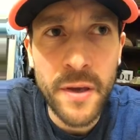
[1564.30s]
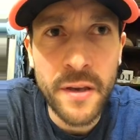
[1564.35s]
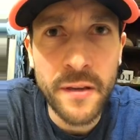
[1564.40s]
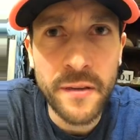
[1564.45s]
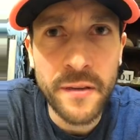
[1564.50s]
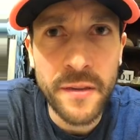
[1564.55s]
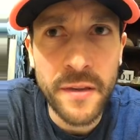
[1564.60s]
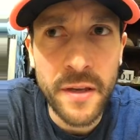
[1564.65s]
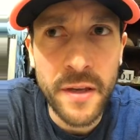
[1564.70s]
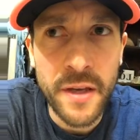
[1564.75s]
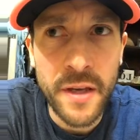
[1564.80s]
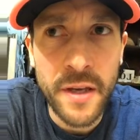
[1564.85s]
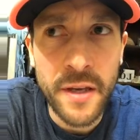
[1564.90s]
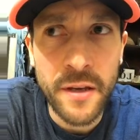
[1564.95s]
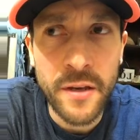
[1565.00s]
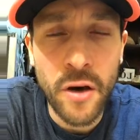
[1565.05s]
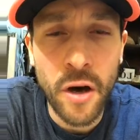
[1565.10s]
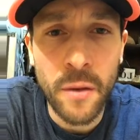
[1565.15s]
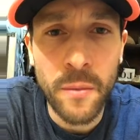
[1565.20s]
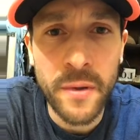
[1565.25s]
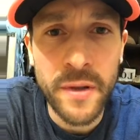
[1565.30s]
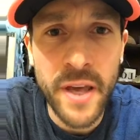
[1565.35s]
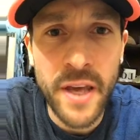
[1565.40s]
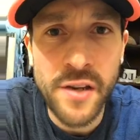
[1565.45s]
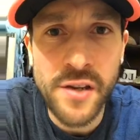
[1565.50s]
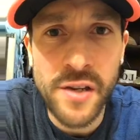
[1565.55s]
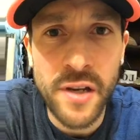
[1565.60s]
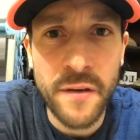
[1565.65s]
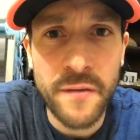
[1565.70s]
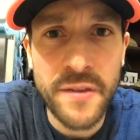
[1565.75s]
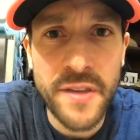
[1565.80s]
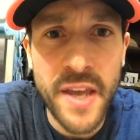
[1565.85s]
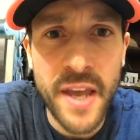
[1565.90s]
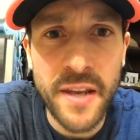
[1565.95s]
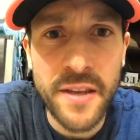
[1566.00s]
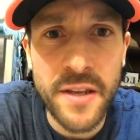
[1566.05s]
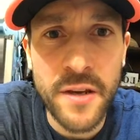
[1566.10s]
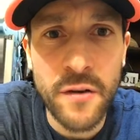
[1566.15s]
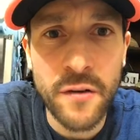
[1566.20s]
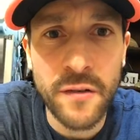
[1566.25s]
is the culmination of
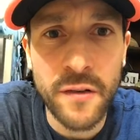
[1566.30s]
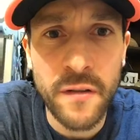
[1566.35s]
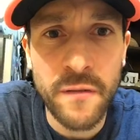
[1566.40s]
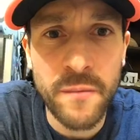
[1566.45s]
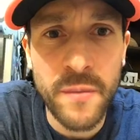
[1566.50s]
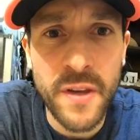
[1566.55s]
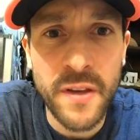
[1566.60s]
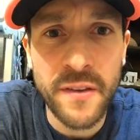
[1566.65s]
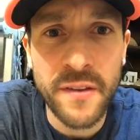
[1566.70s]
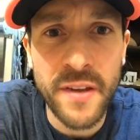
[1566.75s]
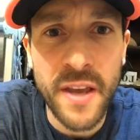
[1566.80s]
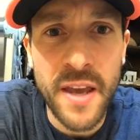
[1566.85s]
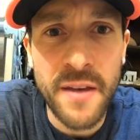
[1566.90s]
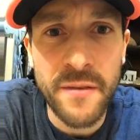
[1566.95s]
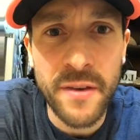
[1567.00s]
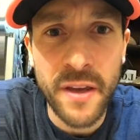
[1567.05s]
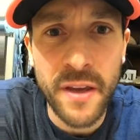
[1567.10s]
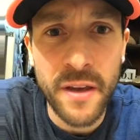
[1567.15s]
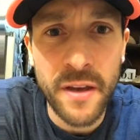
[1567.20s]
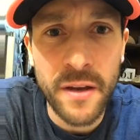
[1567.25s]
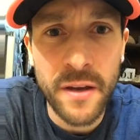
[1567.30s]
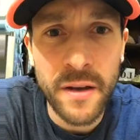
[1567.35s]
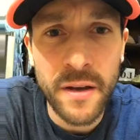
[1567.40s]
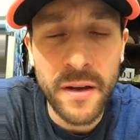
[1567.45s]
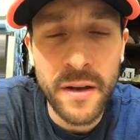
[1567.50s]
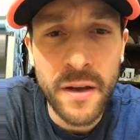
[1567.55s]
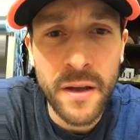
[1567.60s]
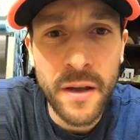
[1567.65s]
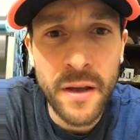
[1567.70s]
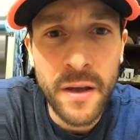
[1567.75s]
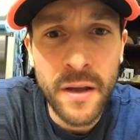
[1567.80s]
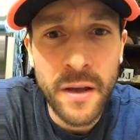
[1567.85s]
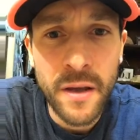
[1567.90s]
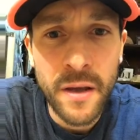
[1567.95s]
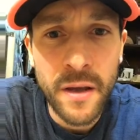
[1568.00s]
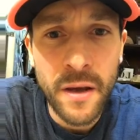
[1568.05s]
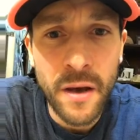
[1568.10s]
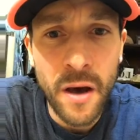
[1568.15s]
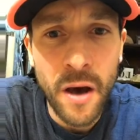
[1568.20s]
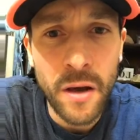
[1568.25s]
10 years of me saving
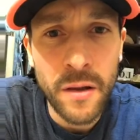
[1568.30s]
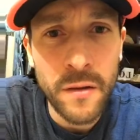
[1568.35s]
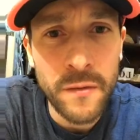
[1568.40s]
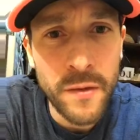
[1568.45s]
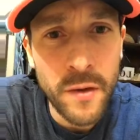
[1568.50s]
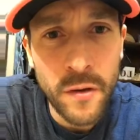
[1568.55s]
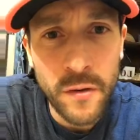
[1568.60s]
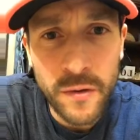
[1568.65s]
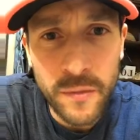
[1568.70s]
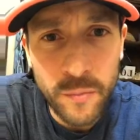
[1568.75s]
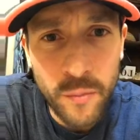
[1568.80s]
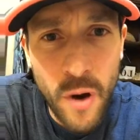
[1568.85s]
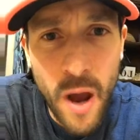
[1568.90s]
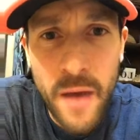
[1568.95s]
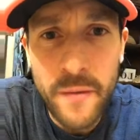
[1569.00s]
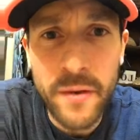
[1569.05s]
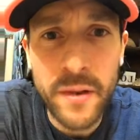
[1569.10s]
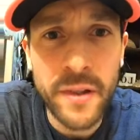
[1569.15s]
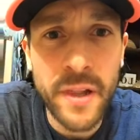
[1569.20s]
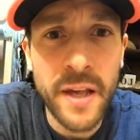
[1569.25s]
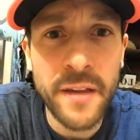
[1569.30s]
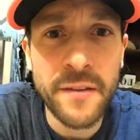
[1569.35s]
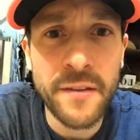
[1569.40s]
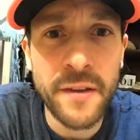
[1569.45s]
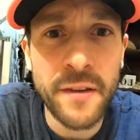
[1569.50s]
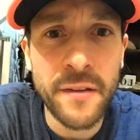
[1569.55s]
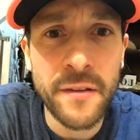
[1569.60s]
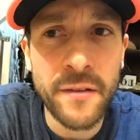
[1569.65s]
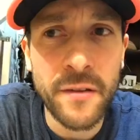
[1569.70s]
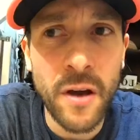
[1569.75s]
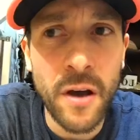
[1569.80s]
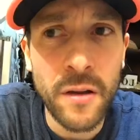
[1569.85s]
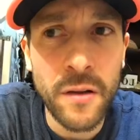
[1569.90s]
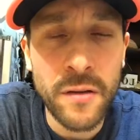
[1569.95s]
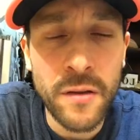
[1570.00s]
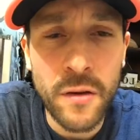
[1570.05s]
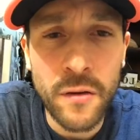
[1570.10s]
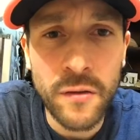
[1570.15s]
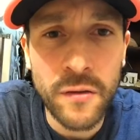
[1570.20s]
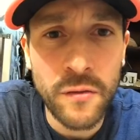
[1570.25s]
all of those private lessons, all
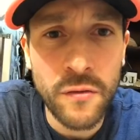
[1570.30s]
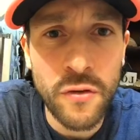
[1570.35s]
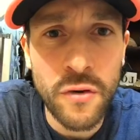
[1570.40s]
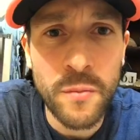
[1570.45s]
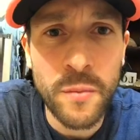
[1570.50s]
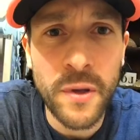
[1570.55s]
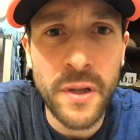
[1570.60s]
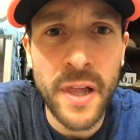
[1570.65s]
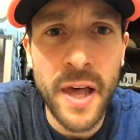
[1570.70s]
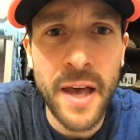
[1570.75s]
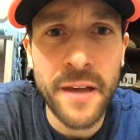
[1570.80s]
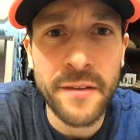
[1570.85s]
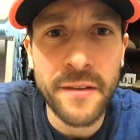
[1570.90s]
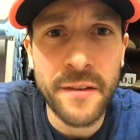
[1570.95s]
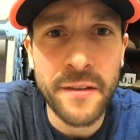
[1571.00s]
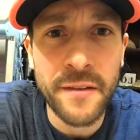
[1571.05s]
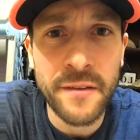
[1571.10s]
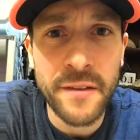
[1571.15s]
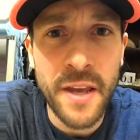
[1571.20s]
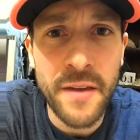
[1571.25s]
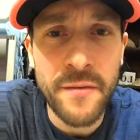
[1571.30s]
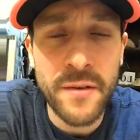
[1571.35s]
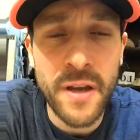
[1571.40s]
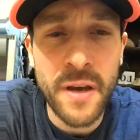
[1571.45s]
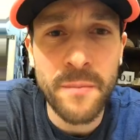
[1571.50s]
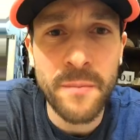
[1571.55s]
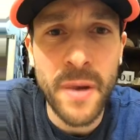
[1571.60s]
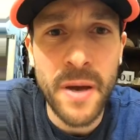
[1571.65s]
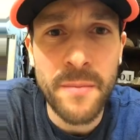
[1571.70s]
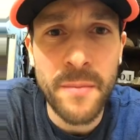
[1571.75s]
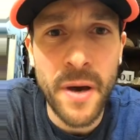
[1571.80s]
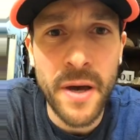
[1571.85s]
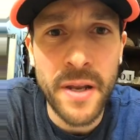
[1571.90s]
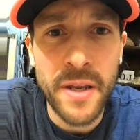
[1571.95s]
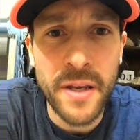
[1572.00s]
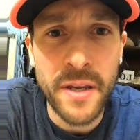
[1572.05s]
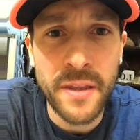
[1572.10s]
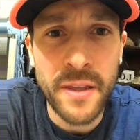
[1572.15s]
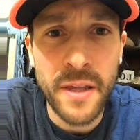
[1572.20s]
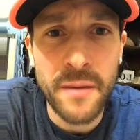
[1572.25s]
of those group classes, saving up my
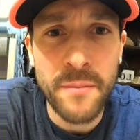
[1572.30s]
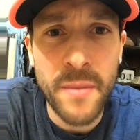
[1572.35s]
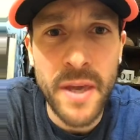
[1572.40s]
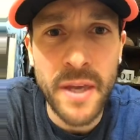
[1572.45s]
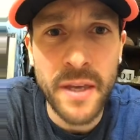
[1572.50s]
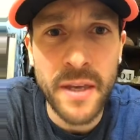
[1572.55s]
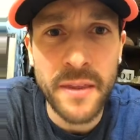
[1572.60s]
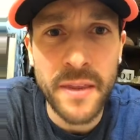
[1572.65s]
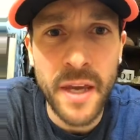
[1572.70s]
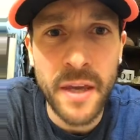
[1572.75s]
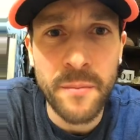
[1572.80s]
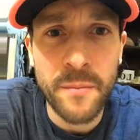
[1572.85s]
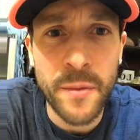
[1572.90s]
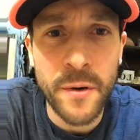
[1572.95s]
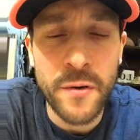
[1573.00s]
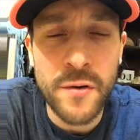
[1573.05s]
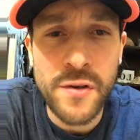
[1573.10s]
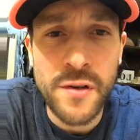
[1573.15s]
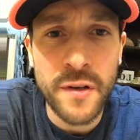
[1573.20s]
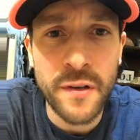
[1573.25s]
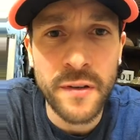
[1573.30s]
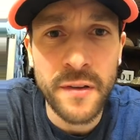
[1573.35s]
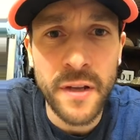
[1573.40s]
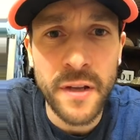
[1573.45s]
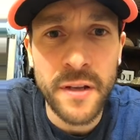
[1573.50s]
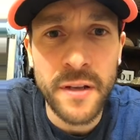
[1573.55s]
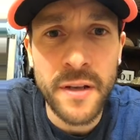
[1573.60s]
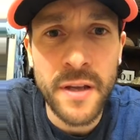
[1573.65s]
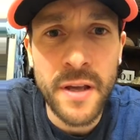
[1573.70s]
money and then making that purchase. And